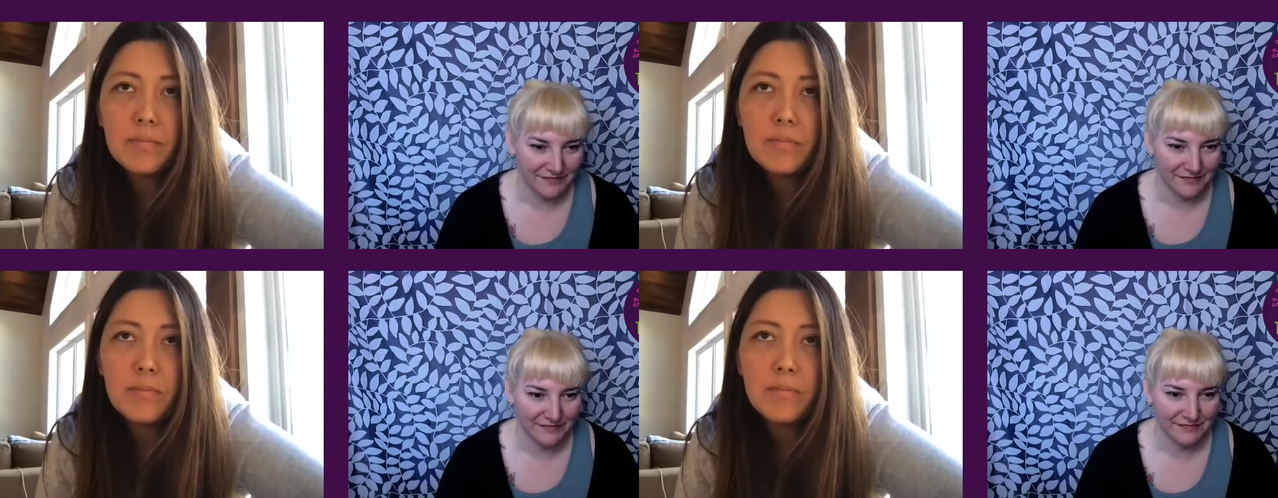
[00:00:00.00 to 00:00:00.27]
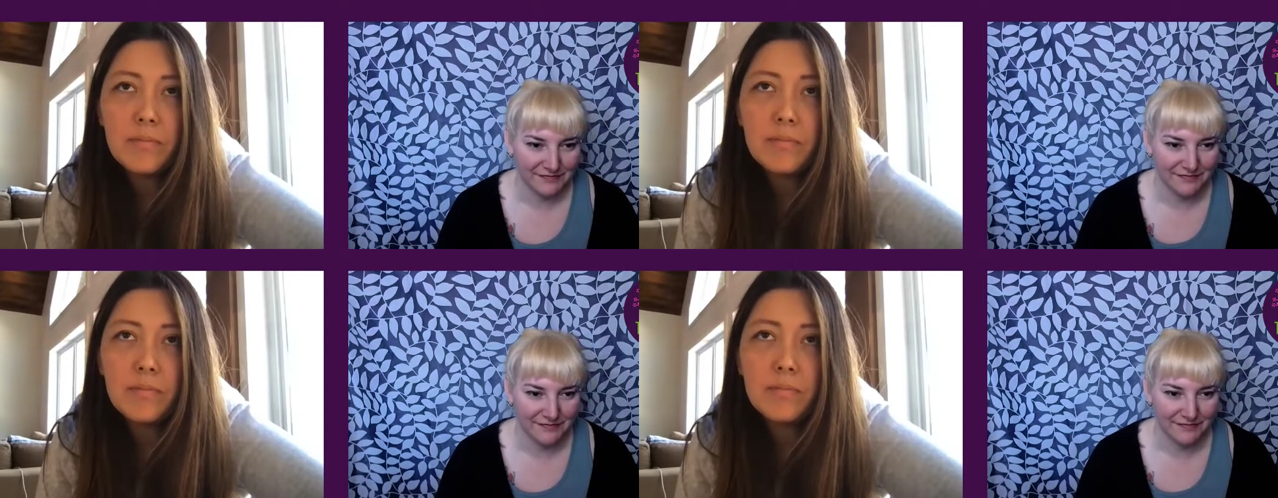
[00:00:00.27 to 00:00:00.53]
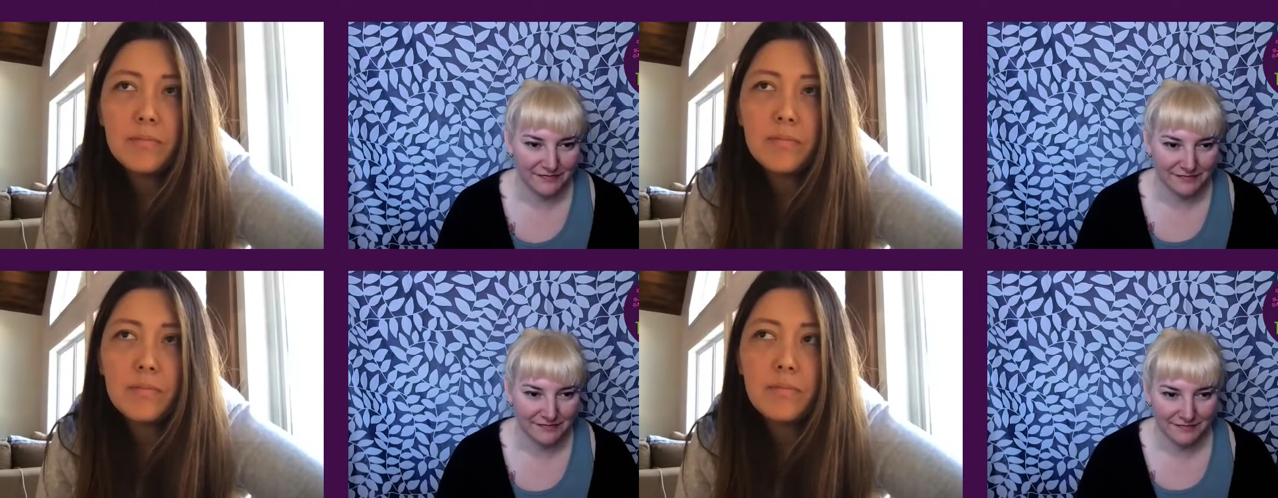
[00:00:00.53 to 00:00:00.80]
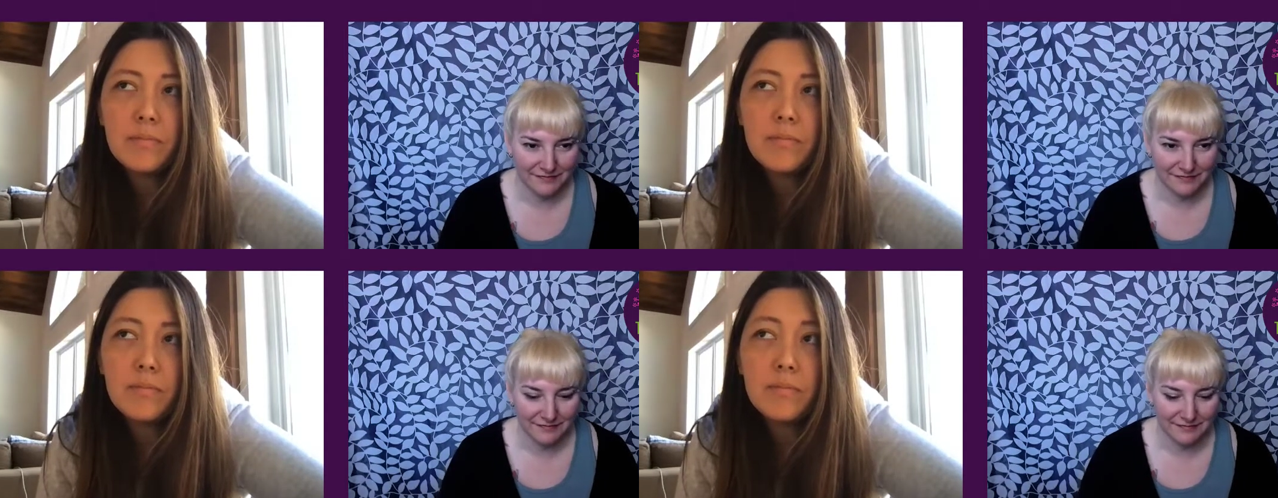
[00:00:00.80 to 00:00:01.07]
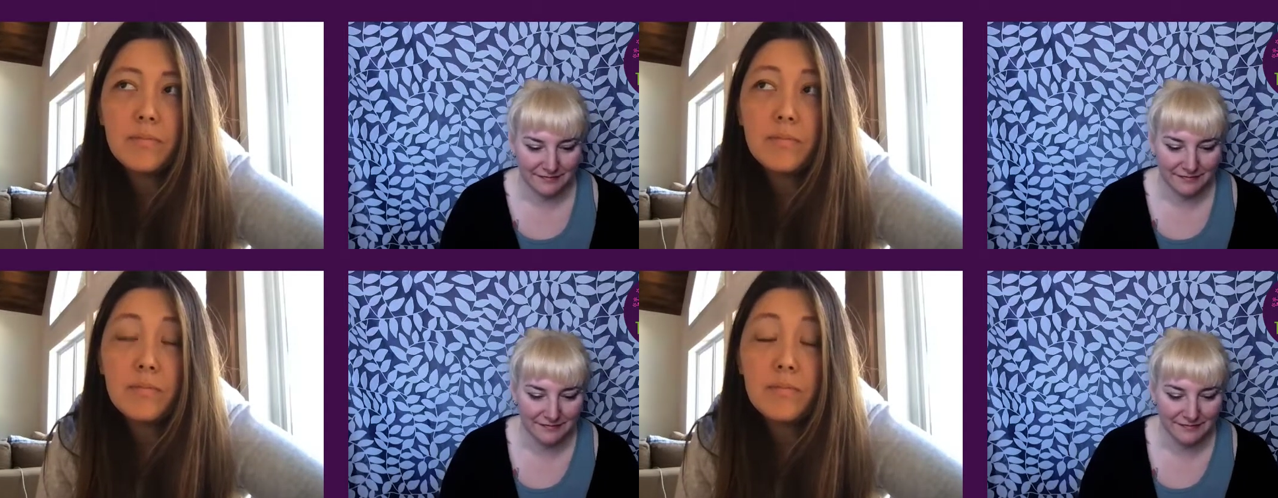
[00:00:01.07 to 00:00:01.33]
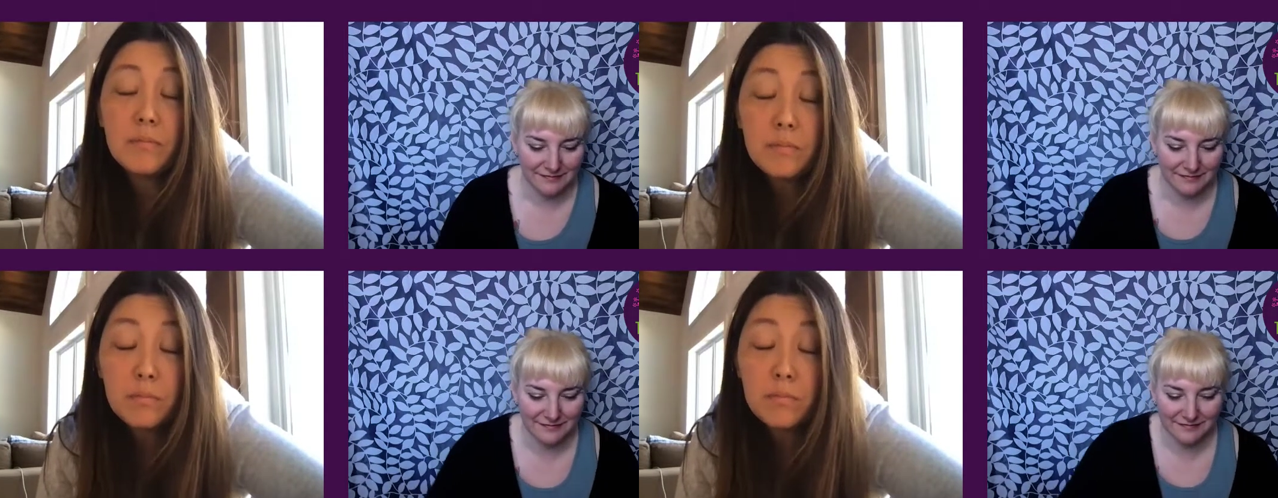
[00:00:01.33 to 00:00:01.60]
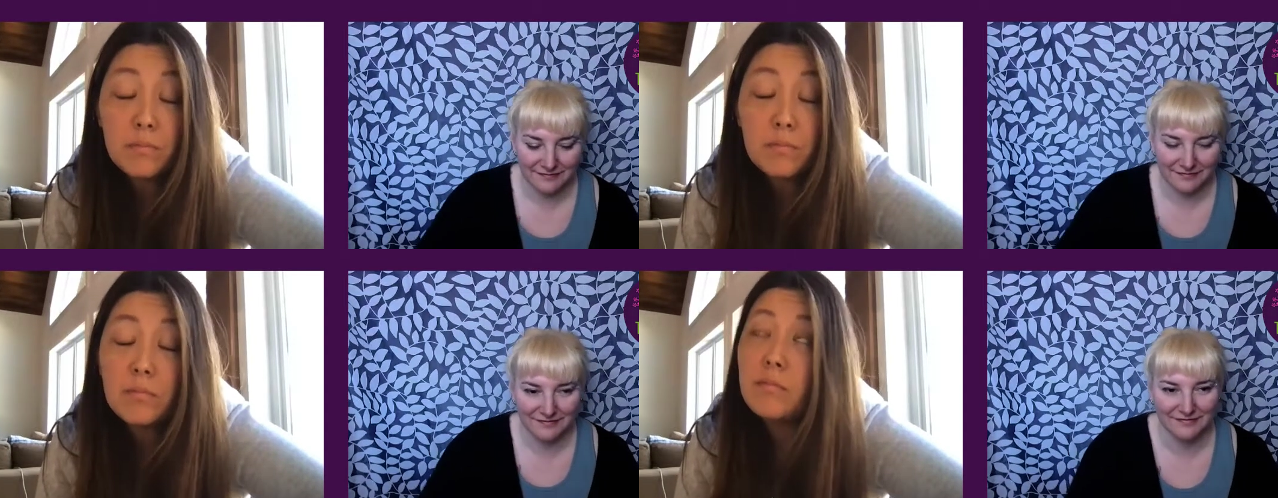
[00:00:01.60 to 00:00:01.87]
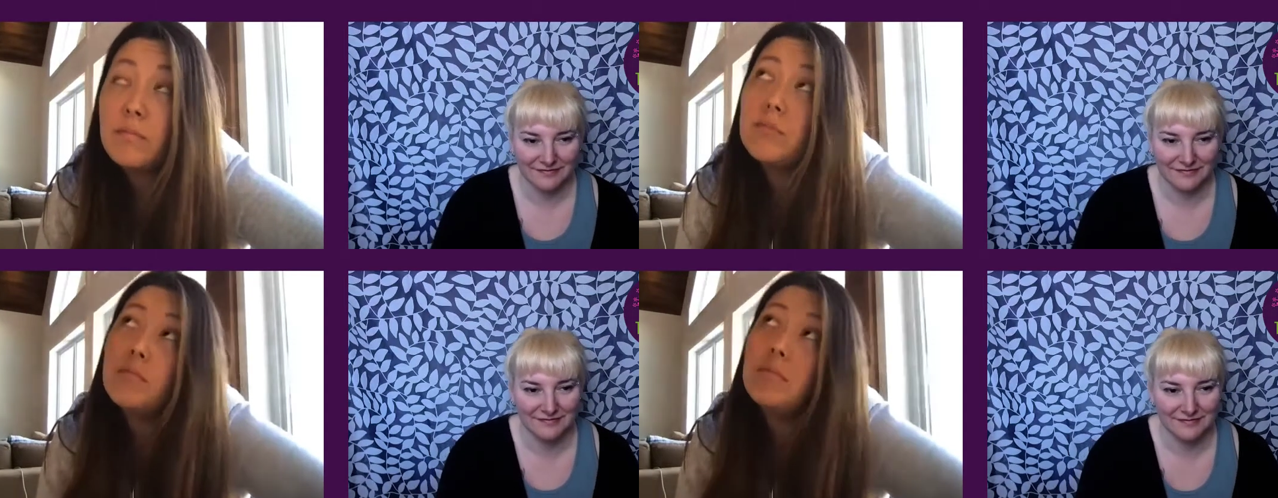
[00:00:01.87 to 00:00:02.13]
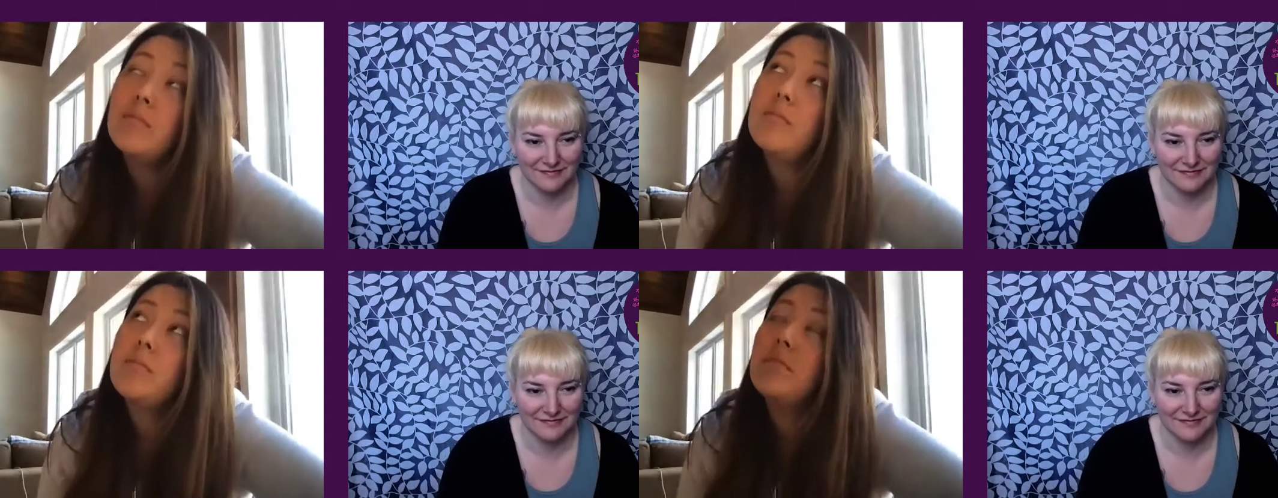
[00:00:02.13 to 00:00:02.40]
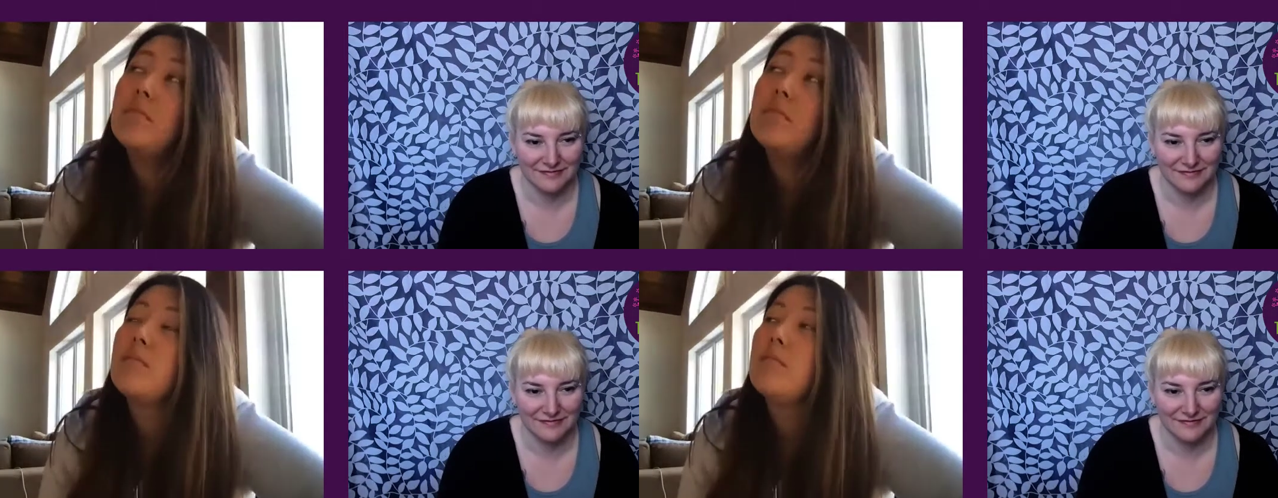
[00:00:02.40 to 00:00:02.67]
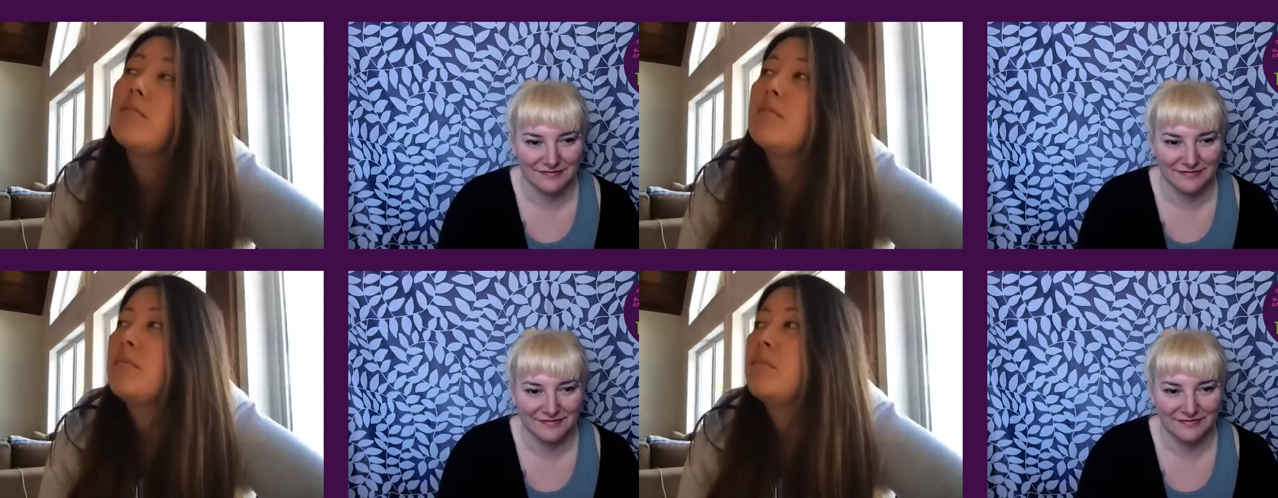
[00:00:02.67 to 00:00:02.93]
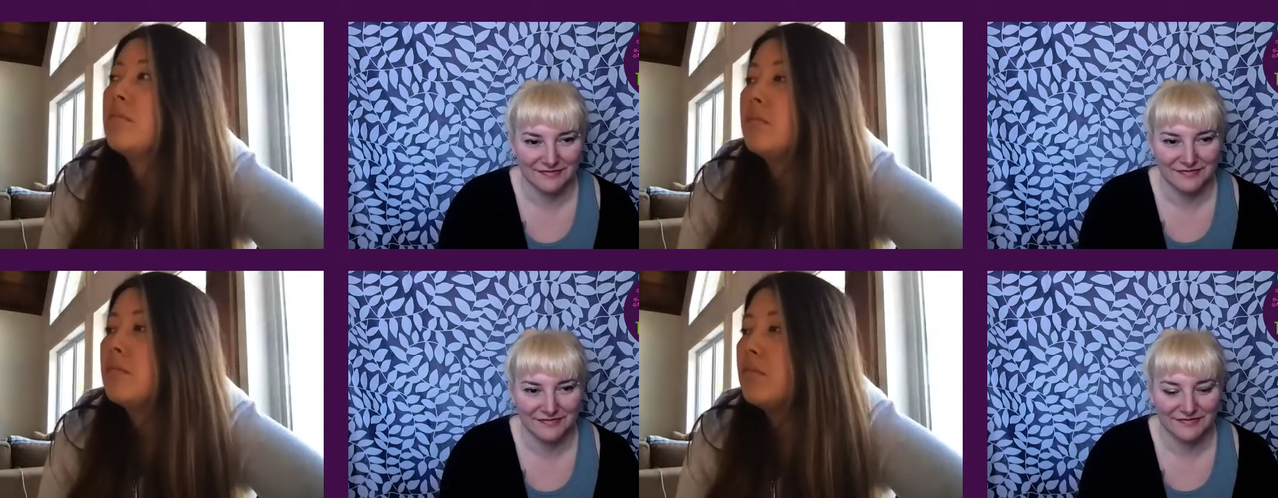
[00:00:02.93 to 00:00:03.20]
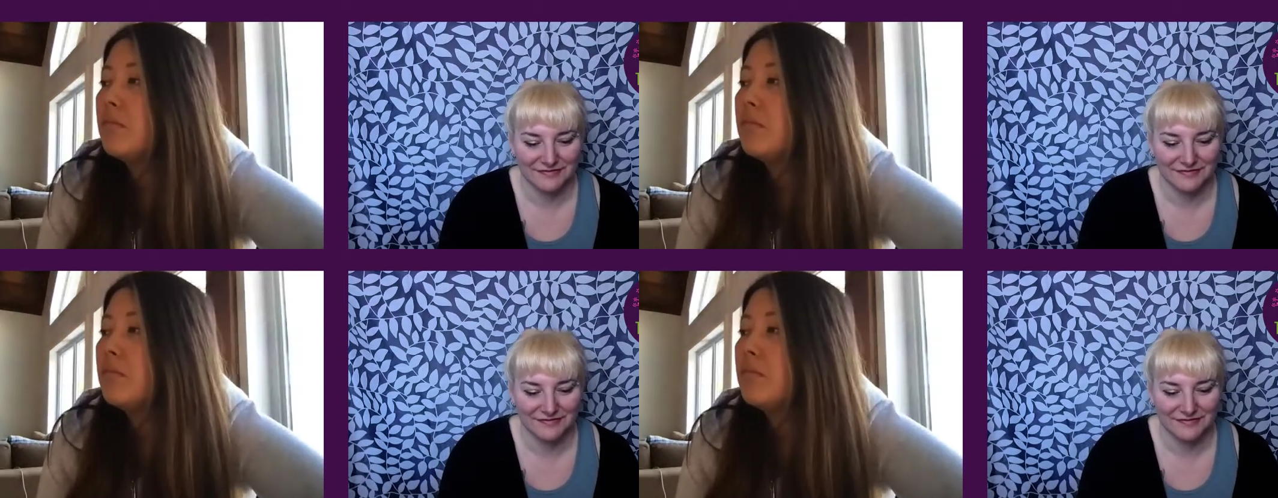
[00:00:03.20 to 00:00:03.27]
(no one is talking)